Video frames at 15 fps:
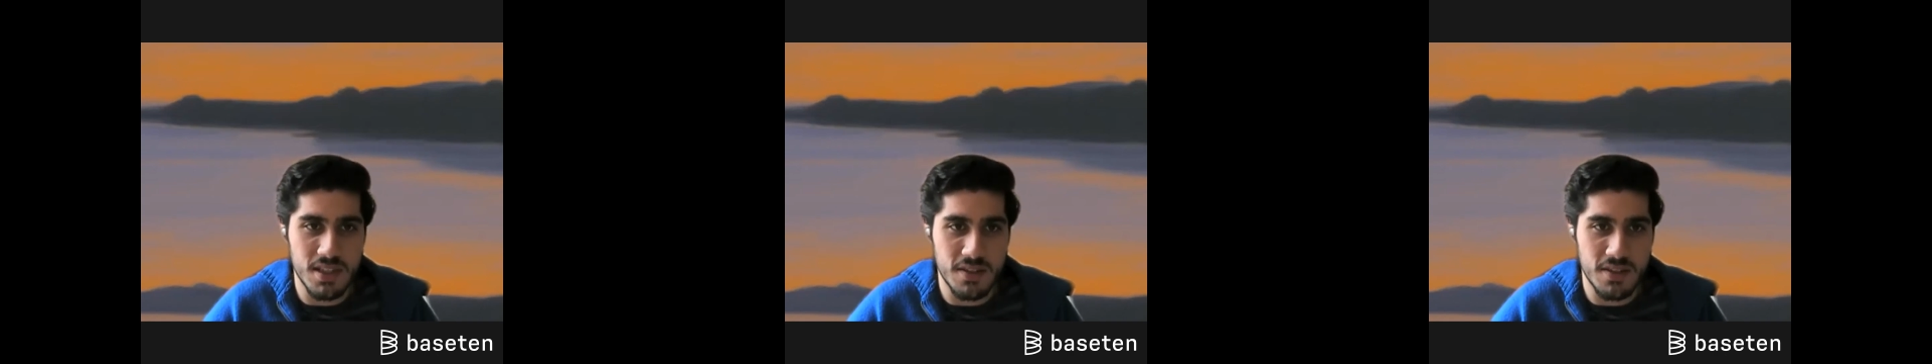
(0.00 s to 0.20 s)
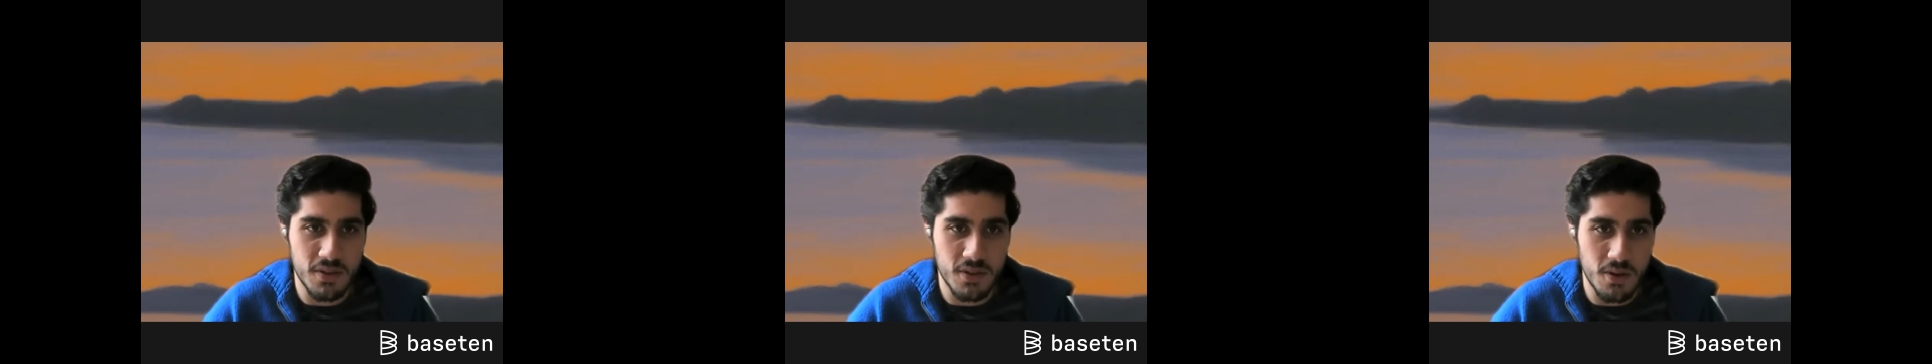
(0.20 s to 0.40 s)

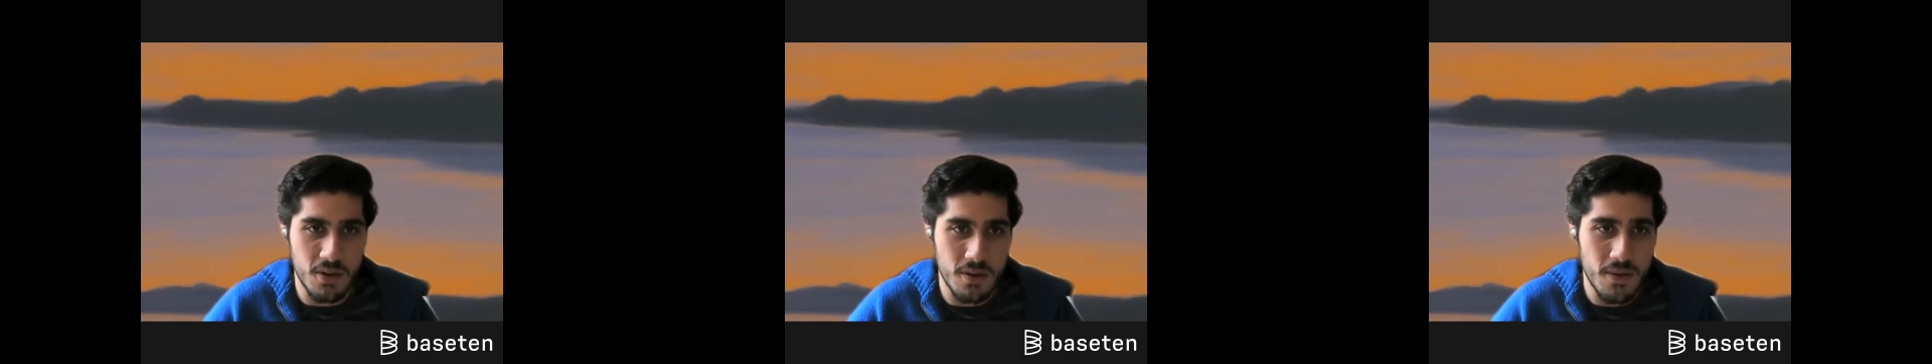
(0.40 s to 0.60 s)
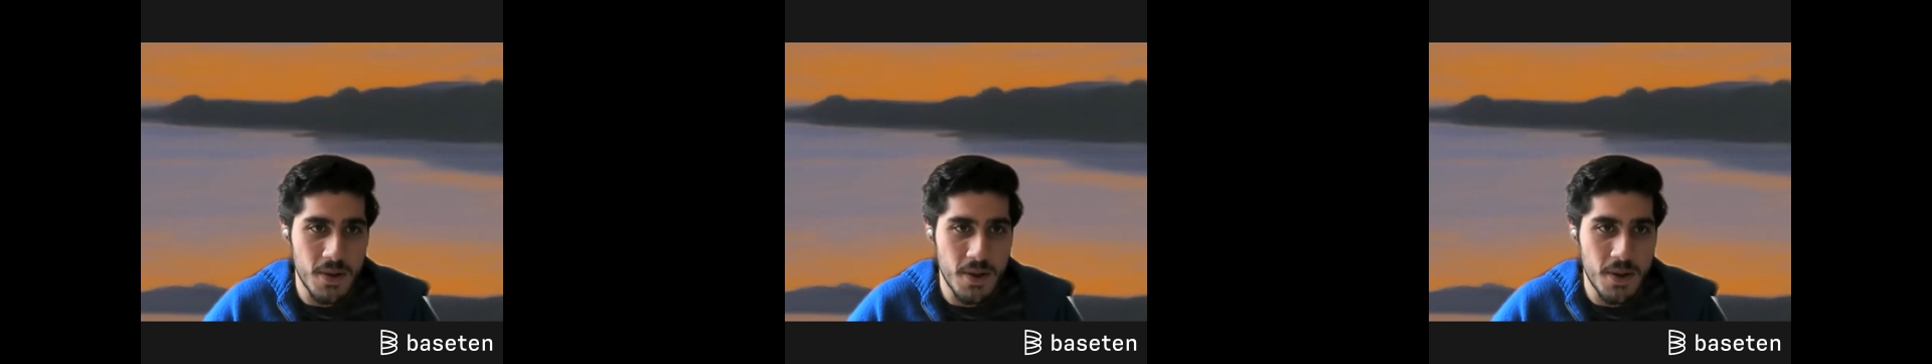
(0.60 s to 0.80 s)

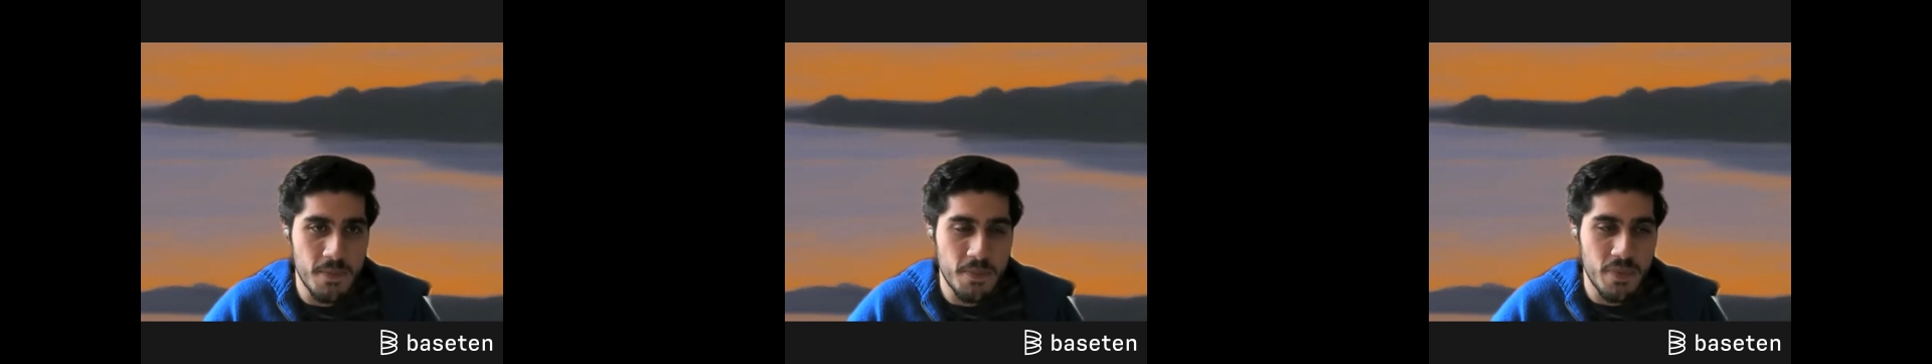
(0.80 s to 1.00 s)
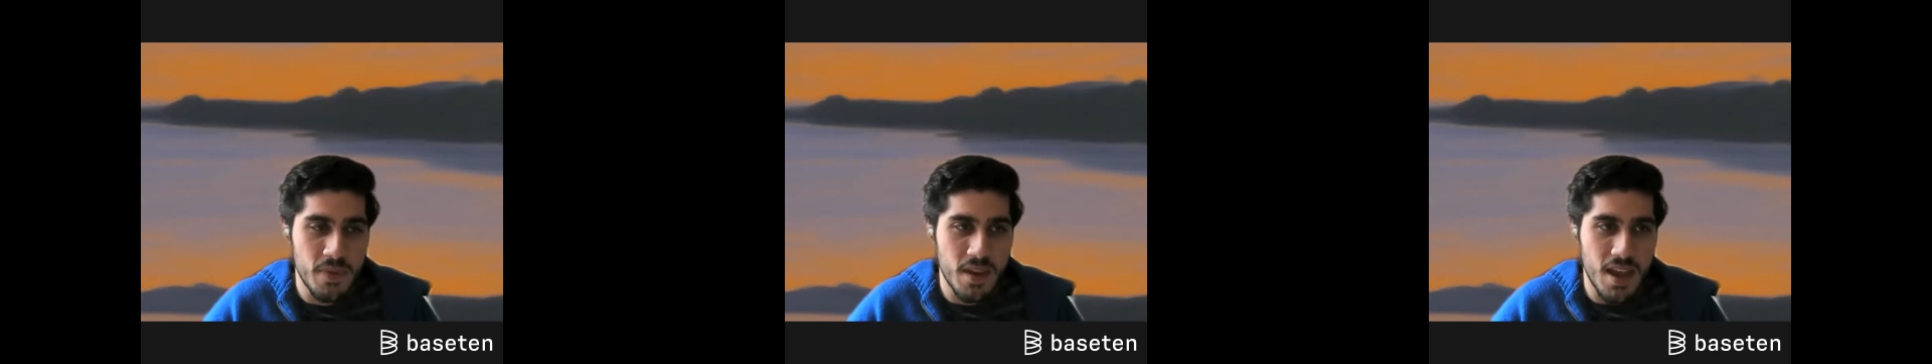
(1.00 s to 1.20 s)
difficult.
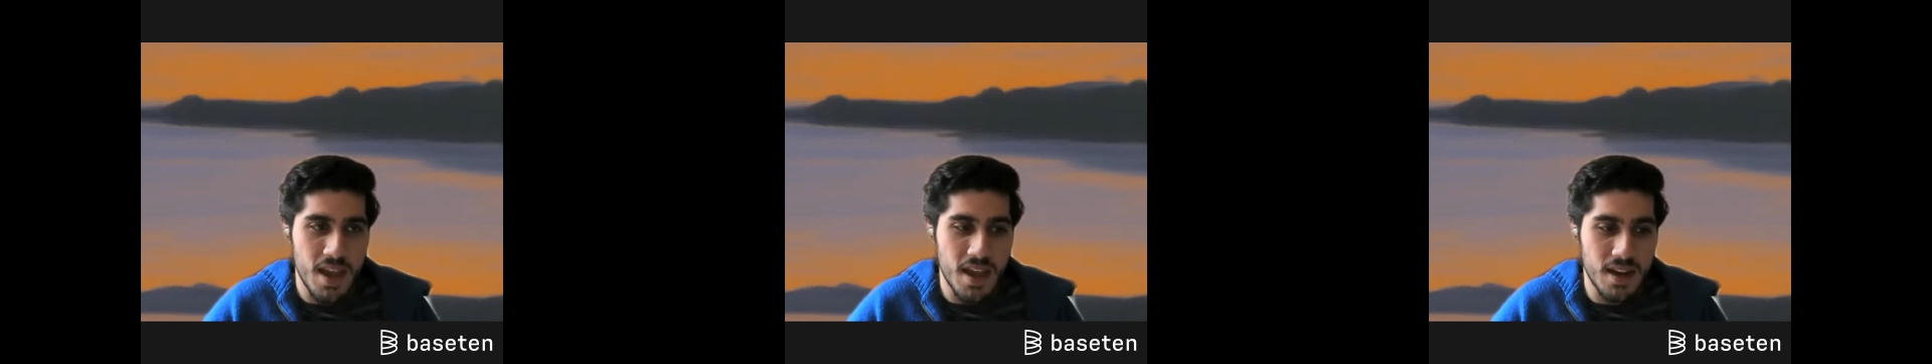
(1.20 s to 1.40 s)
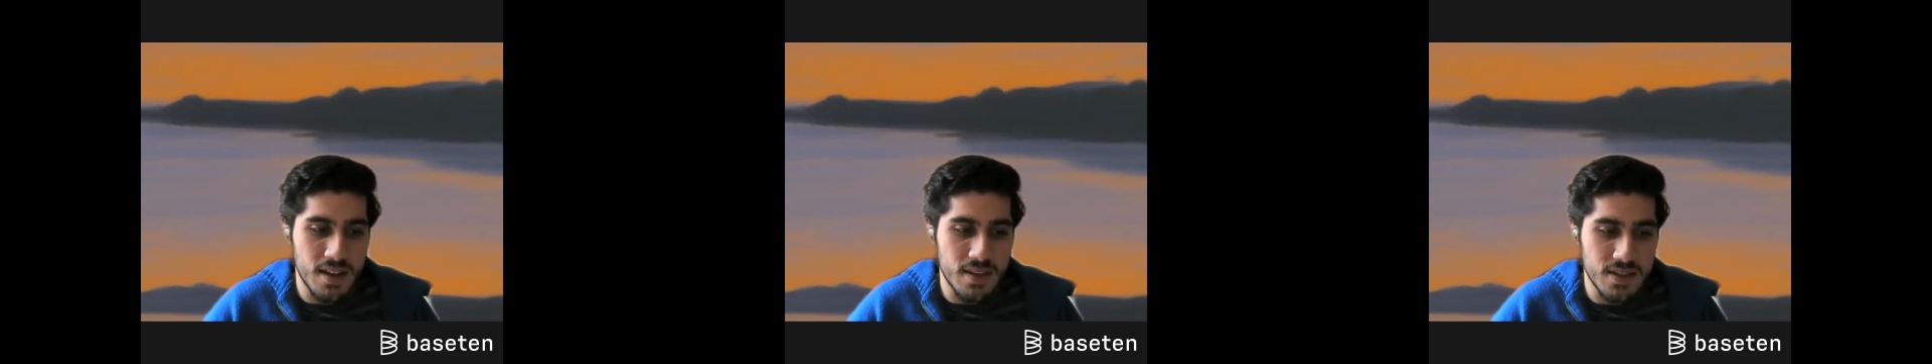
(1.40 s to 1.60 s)

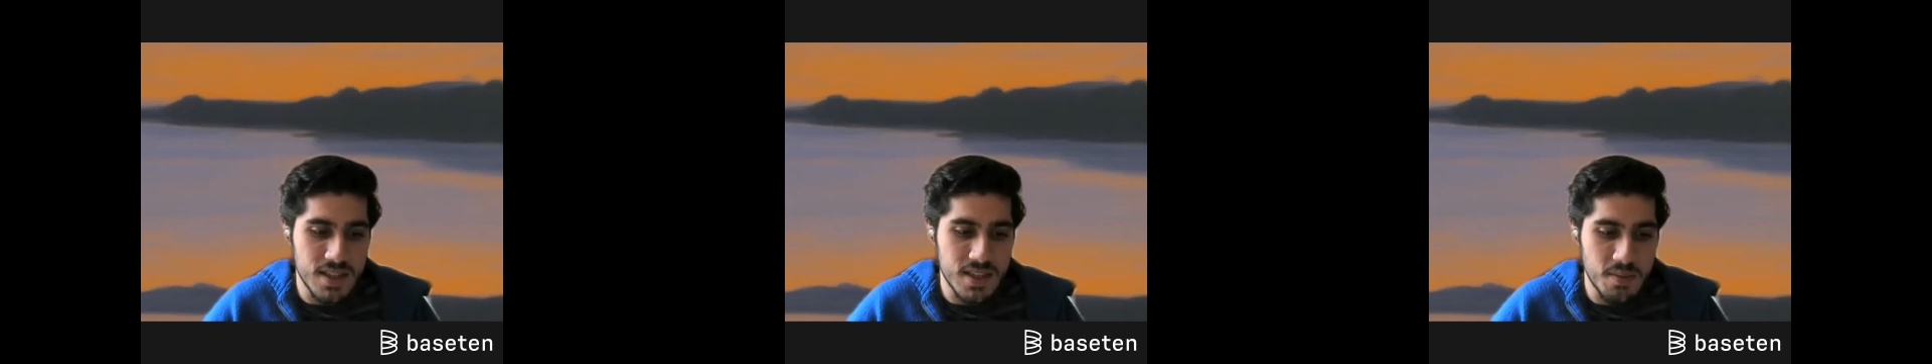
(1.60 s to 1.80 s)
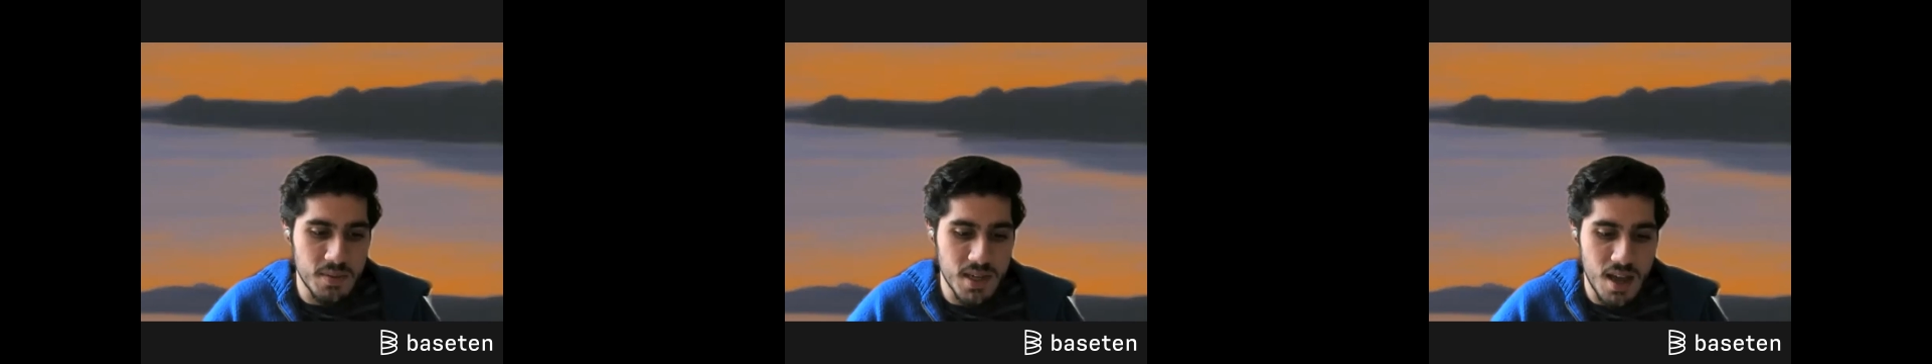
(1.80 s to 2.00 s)
And at the
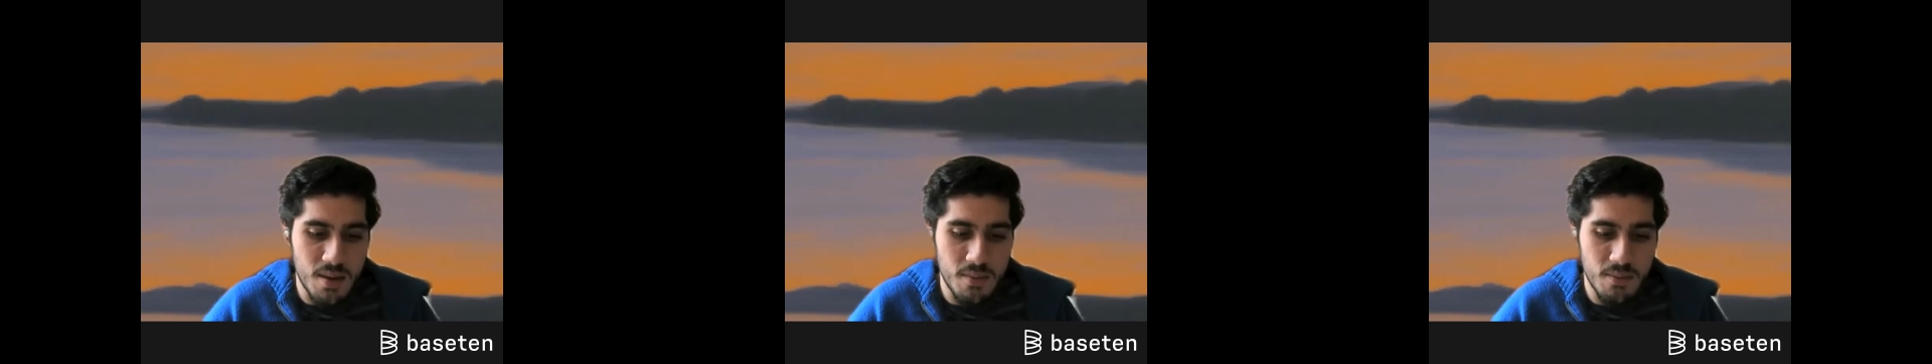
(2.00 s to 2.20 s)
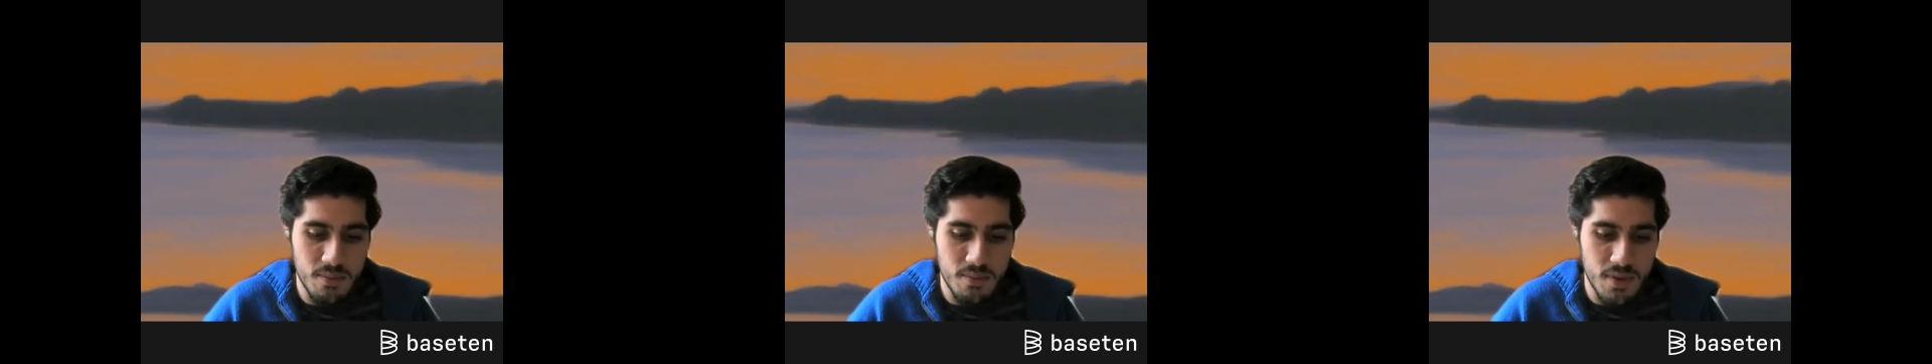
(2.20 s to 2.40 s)
same
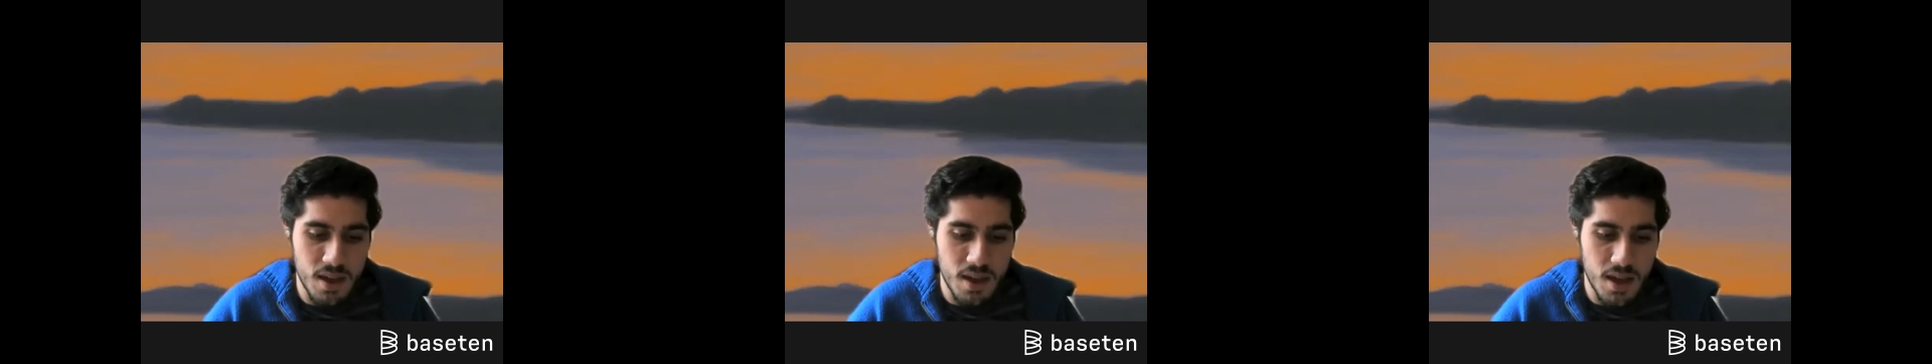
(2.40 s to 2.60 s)
time,